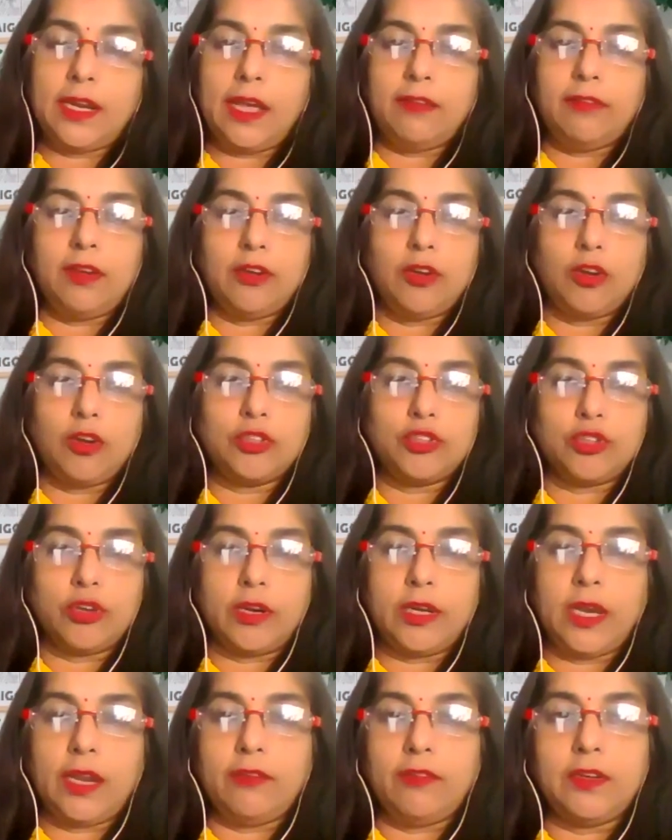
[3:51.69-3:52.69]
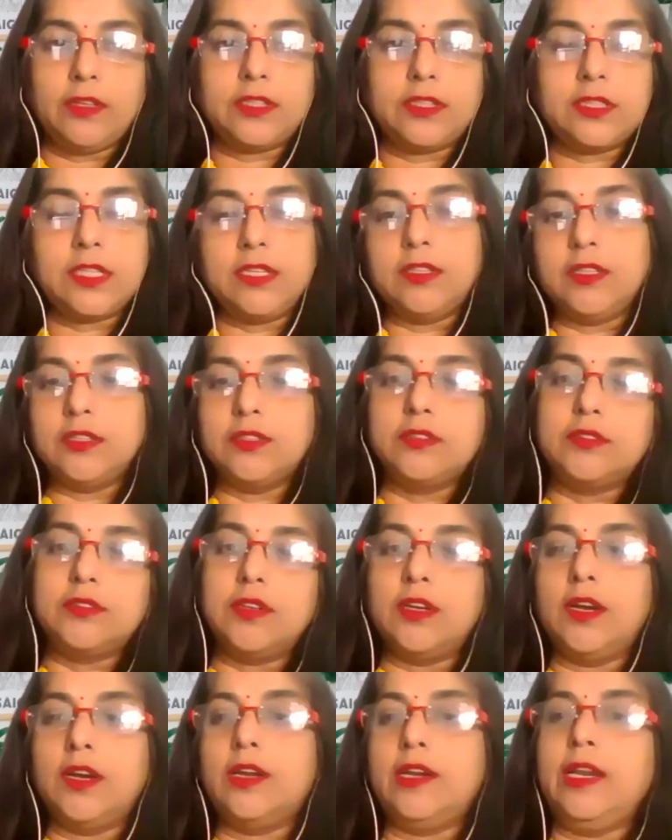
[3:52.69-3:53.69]
I will not join. I will see this
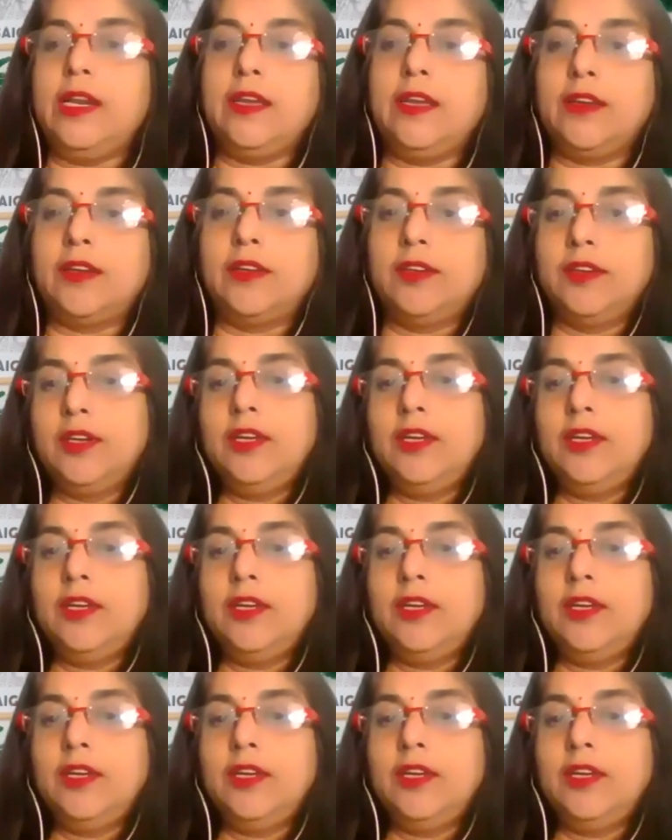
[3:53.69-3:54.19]
link.